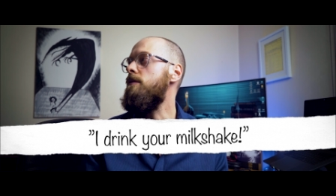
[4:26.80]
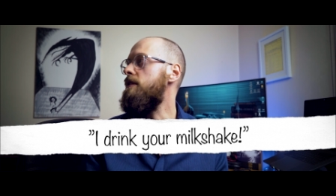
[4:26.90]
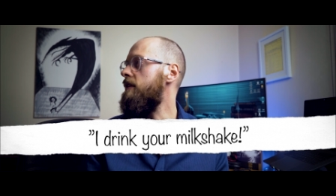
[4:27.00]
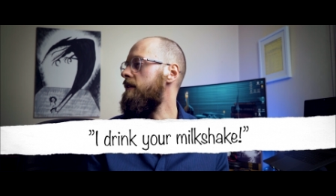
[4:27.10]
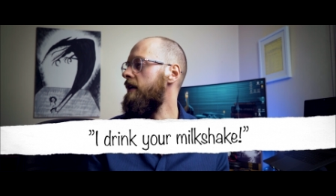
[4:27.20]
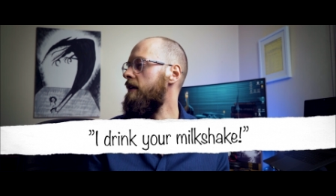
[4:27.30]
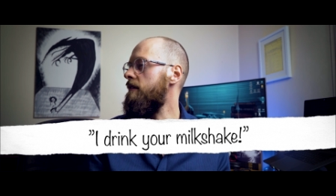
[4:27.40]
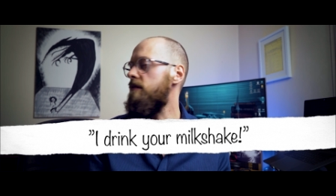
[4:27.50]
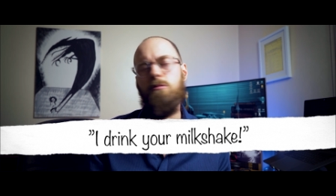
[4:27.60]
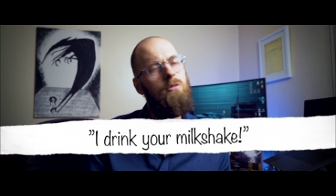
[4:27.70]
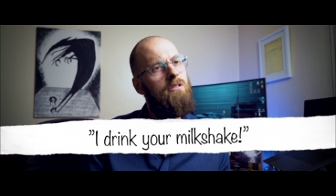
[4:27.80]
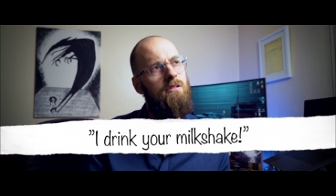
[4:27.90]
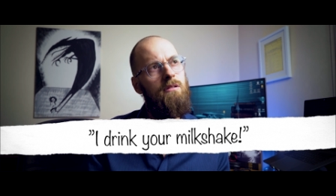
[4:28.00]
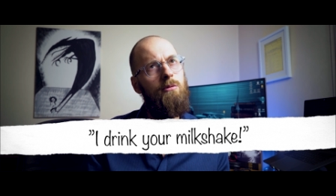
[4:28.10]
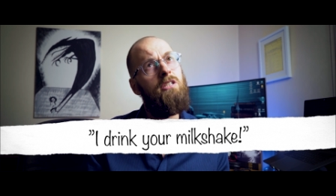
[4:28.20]
Was it a Tarantino?
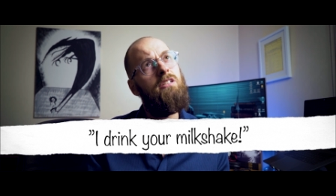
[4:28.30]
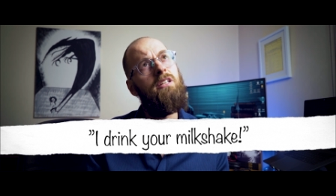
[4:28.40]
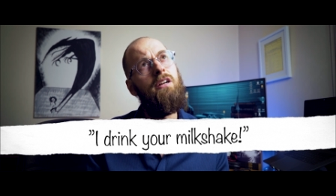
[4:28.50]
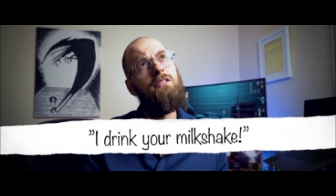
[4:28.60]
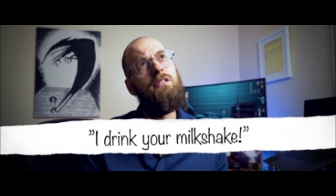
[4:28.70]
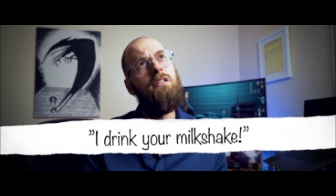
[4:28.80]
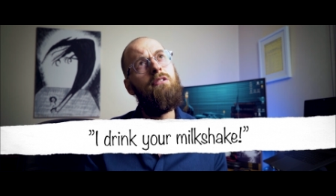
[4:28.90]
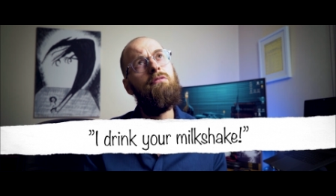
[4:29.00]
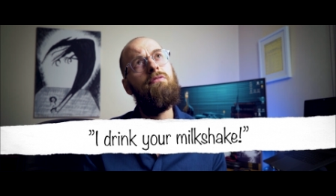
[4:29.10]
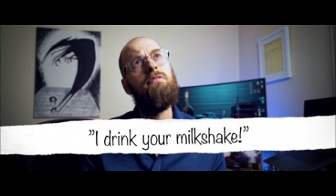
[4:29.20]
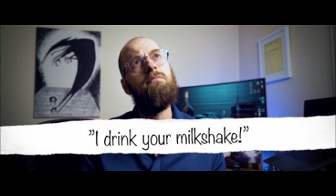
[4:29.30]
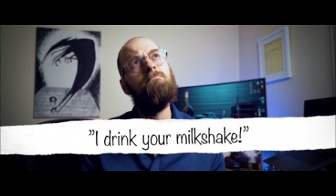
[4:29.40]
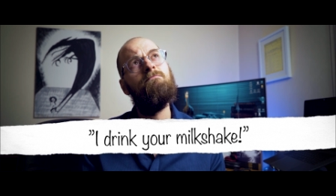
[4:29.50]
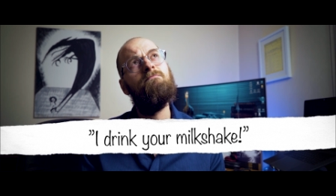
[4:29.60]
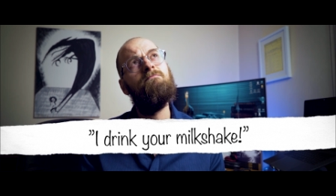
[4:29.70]
wasn't. Was it Tarantino?
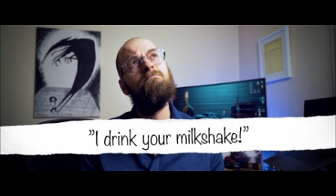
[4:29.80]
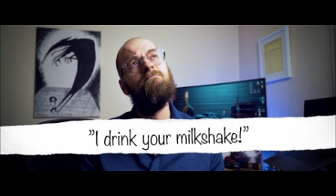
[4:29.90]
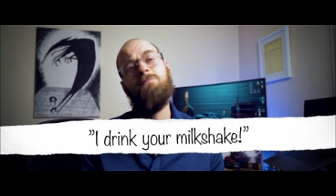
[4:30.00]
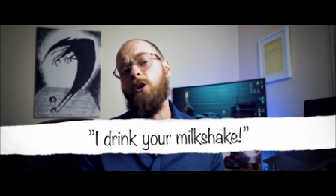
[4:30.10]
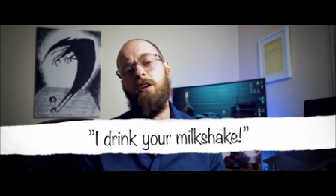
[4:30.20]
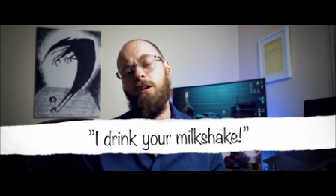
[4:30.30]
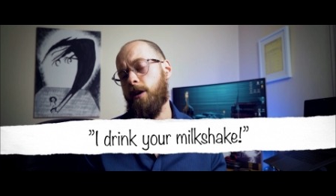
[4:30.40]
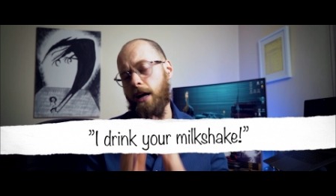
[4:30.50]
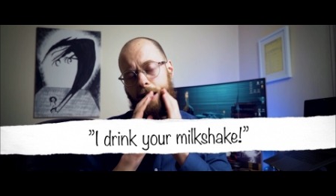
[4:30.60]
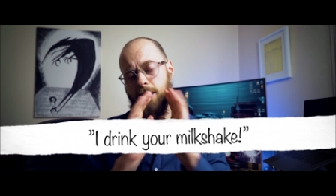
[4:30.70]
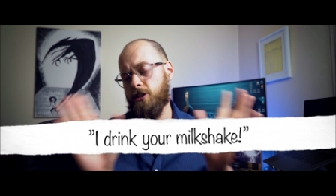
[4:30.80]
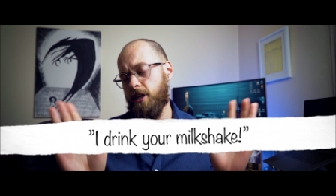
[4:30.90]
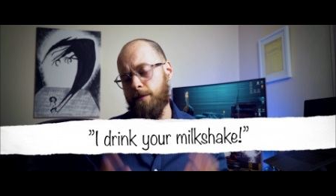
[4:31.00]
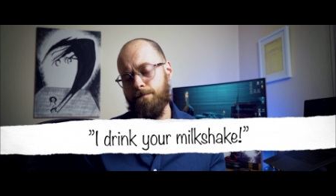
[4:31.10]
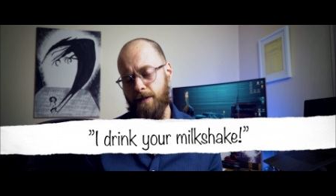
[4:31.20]
Mm, sorry, no. Okay, I'll shut
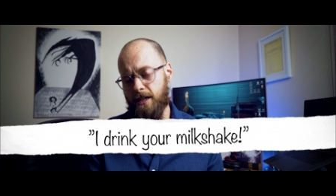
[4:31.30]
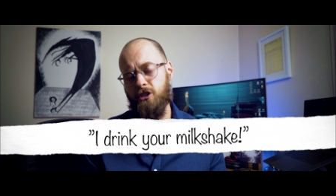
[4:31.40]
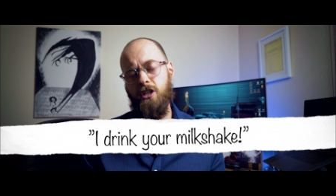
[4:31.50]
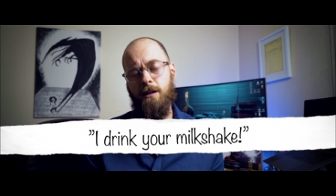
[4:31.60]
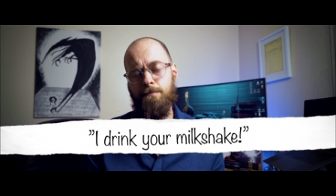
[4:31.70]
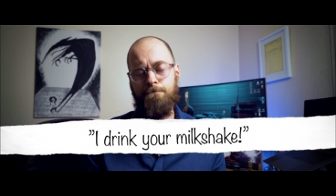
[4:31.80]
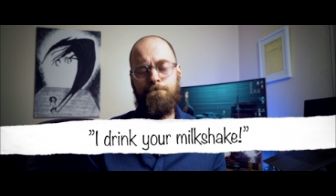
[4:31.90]
up. I'll shut up.